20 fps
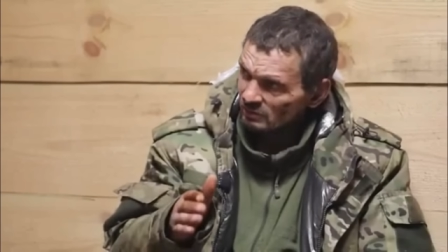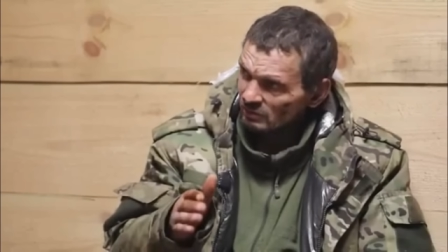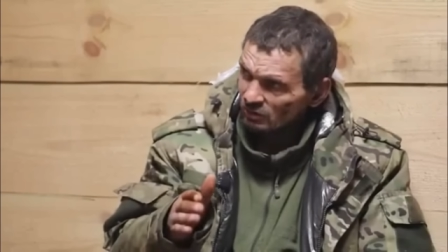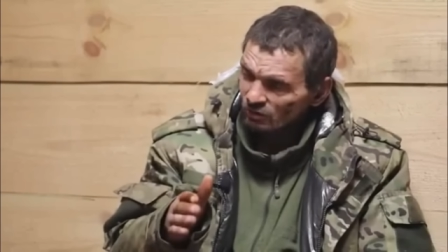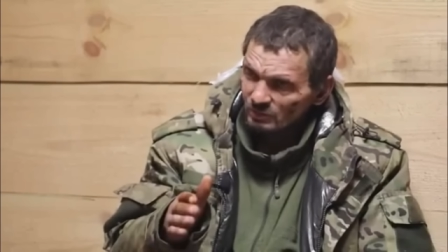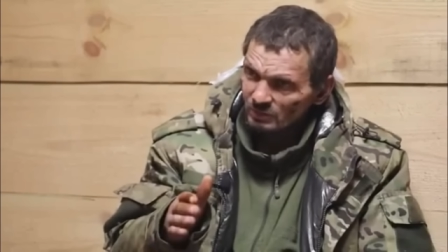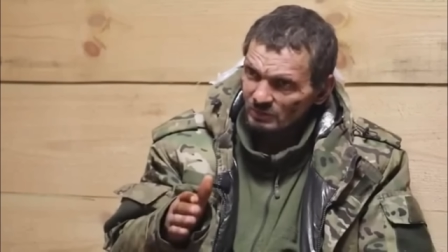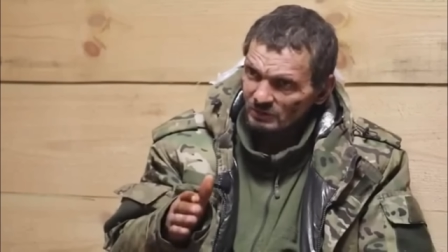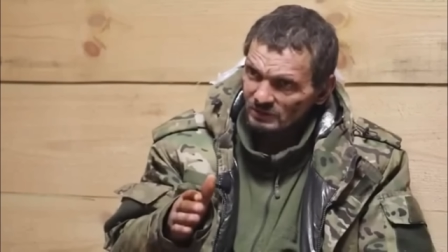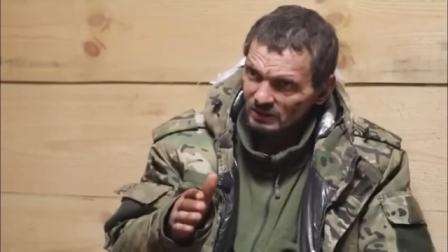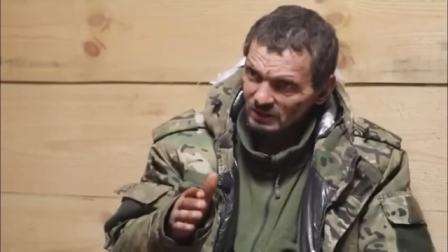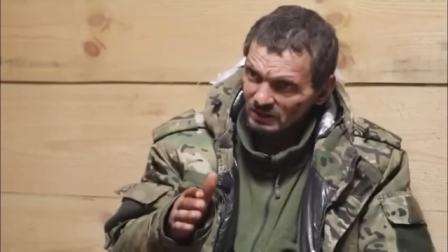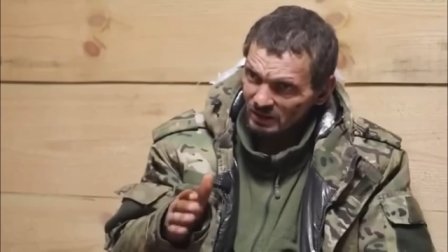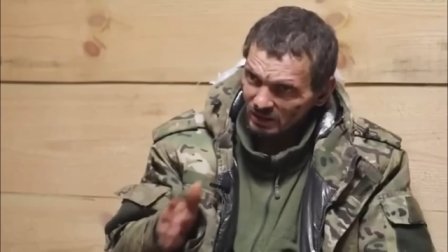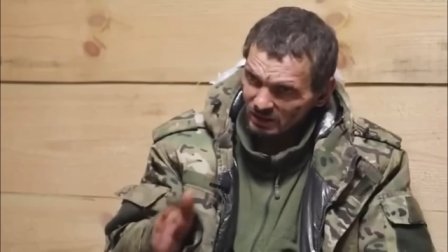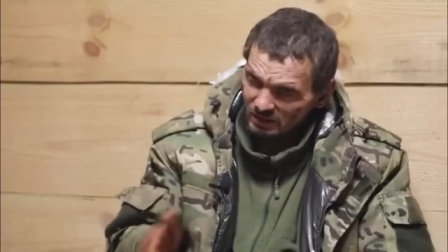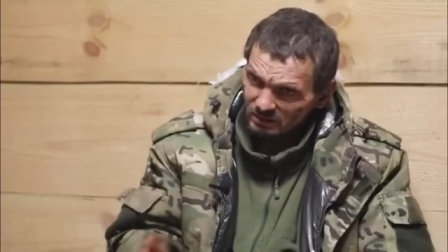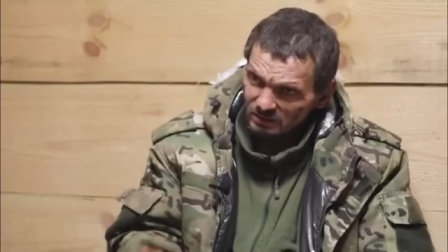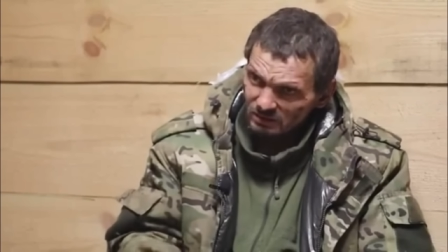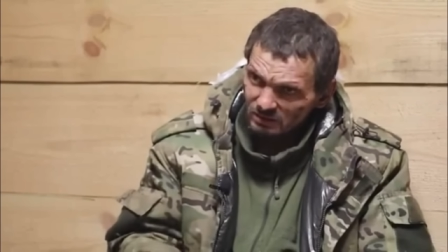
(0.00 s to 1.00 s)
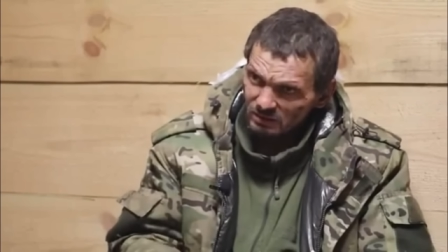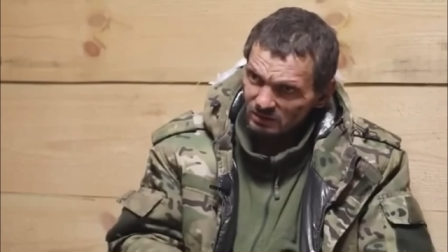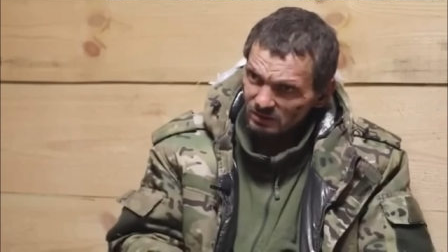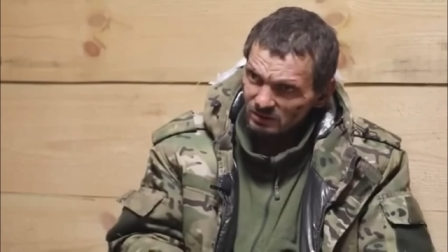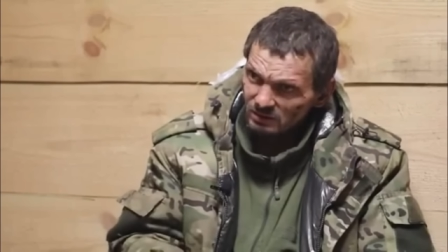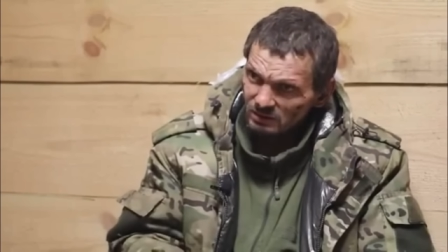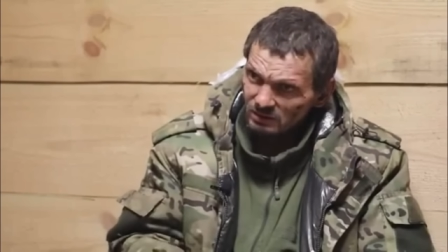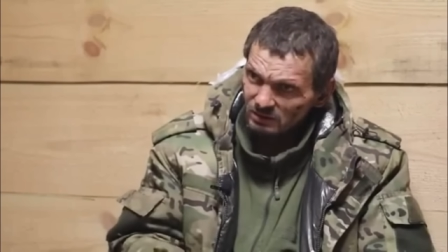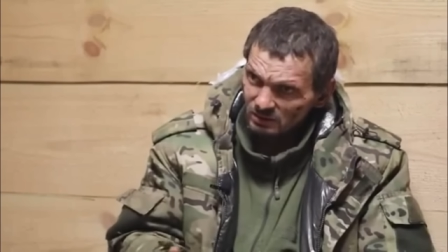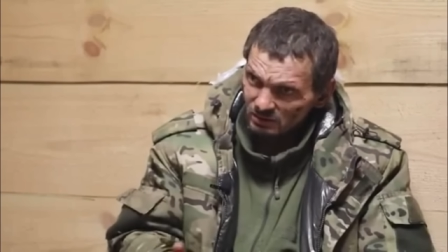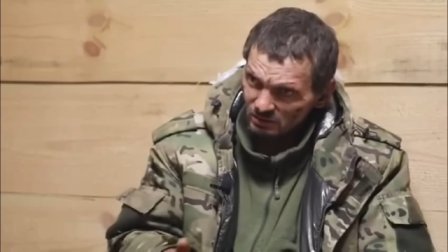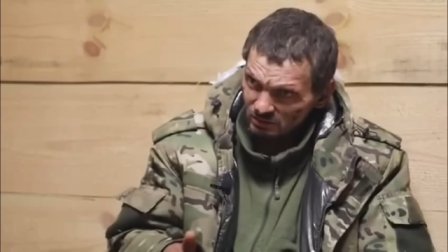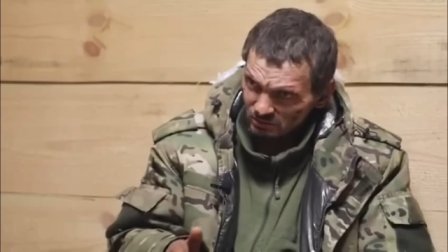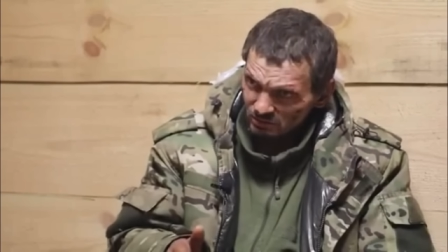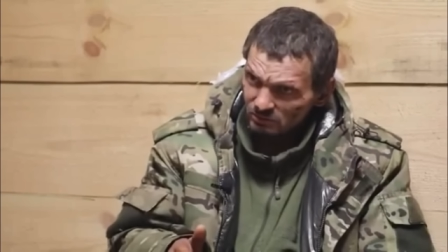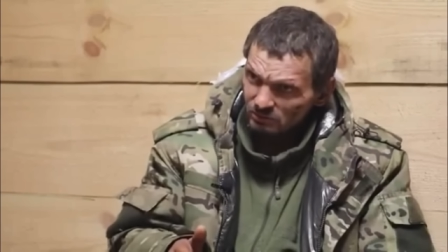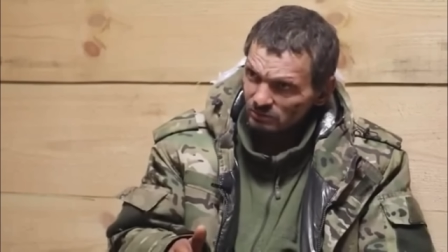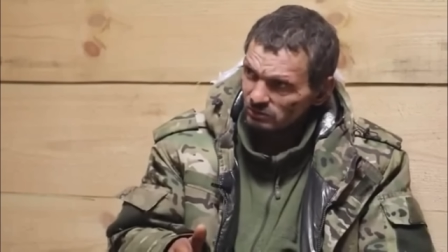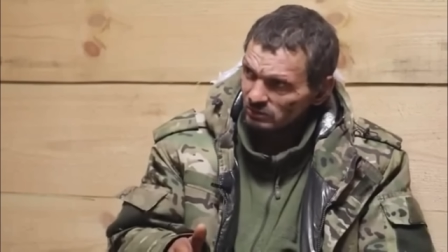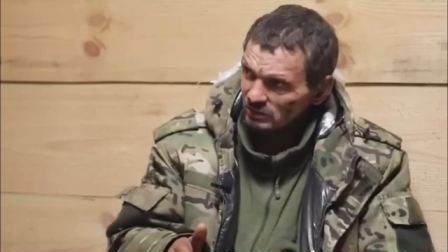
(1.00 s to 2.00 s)
Well, they shot at us, but it was in the
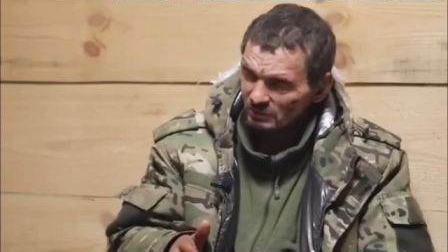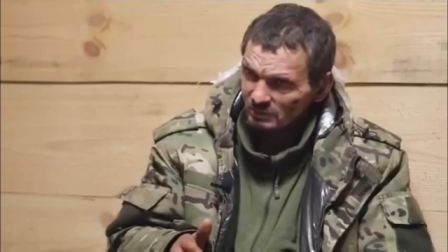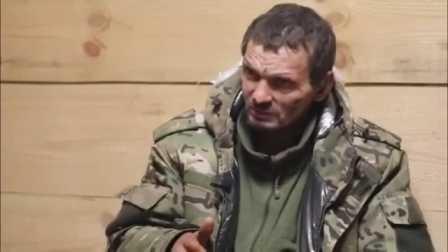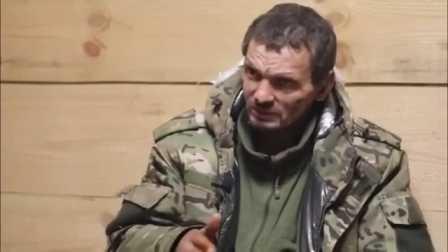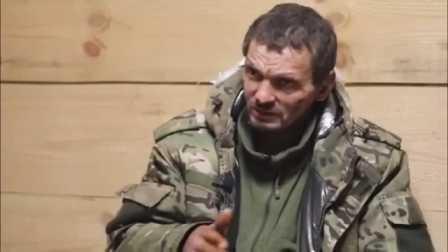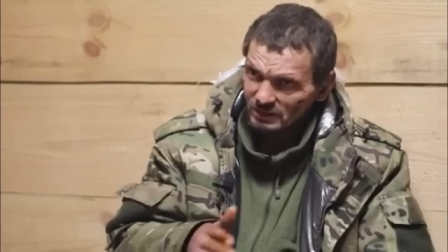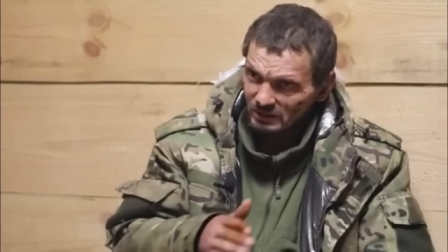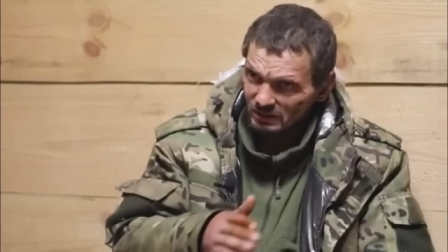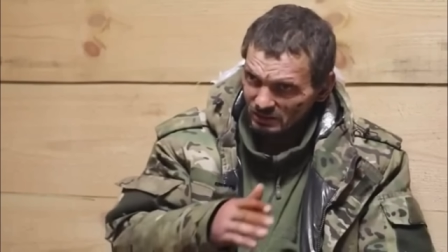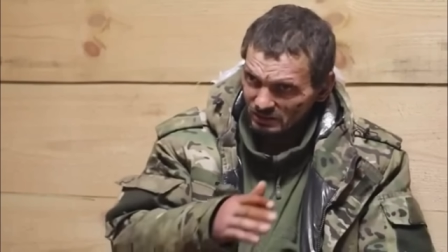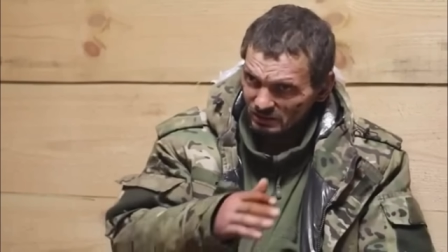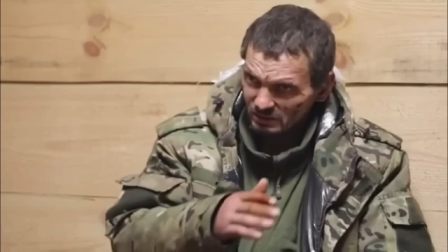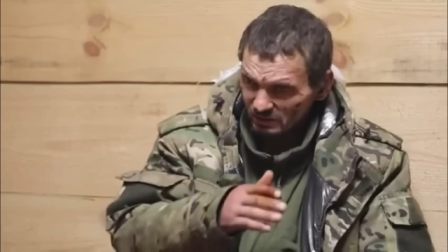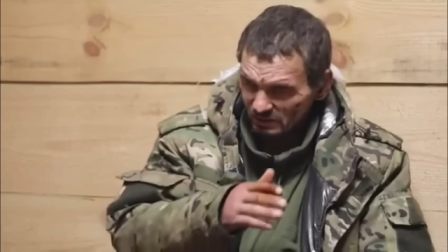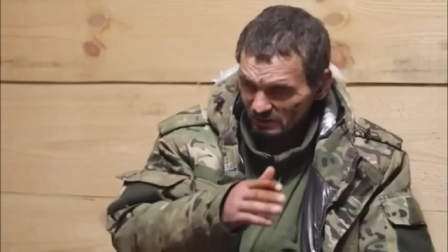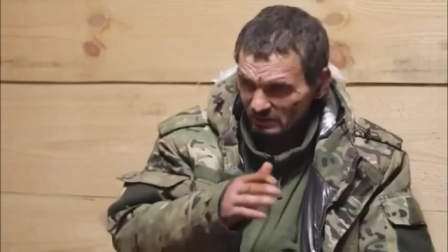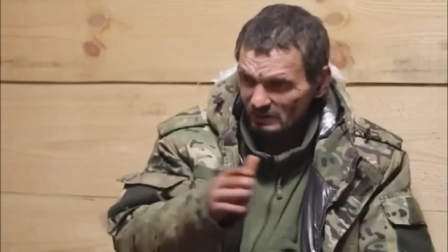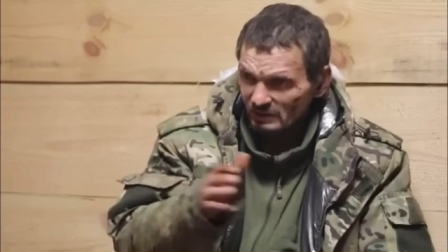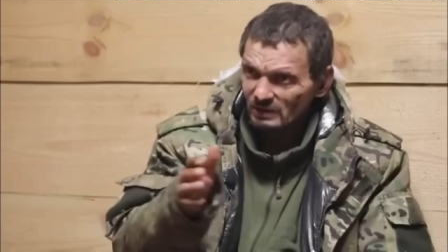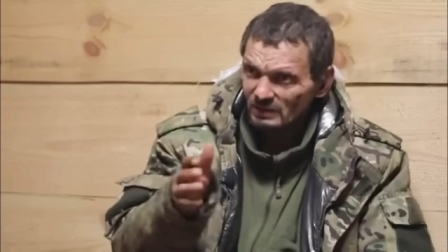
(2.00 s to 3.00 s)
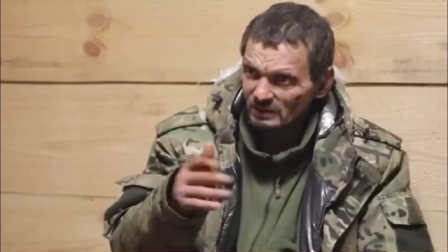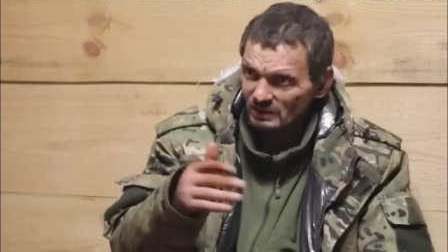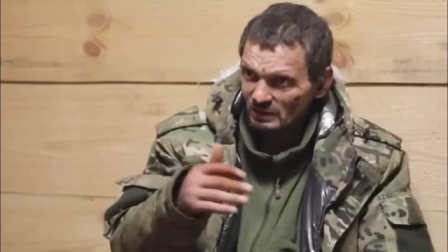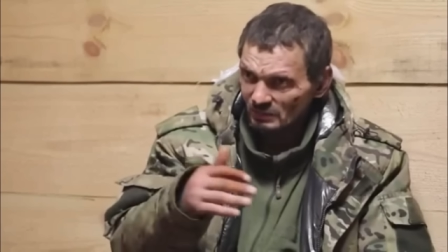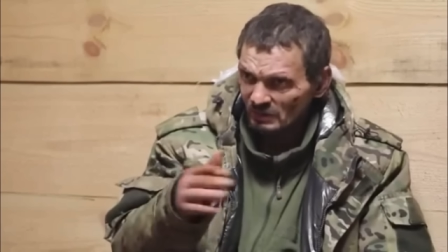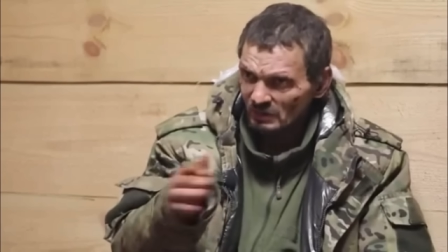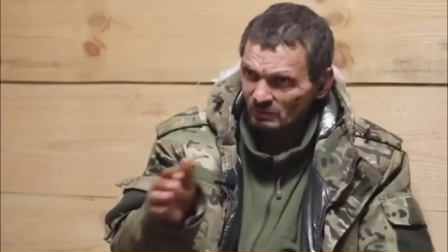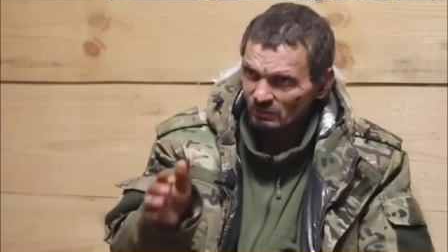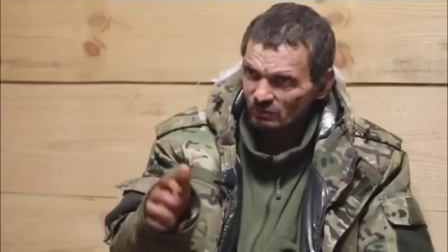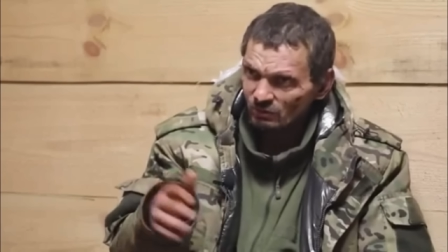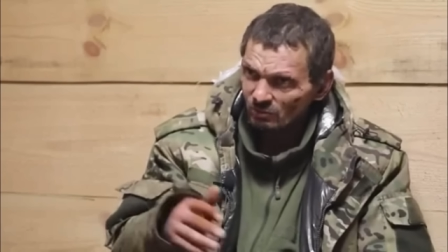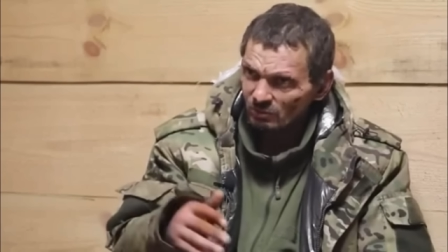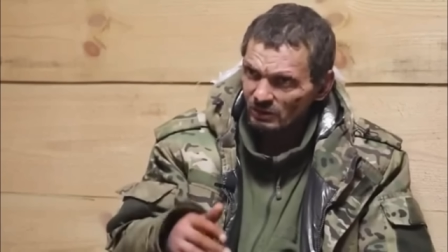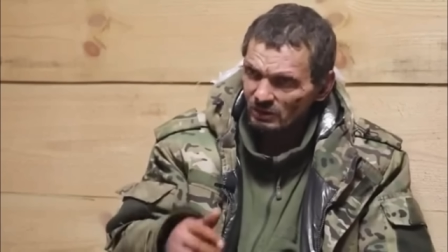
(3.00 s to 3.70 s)
wings, where they were still shooting at us.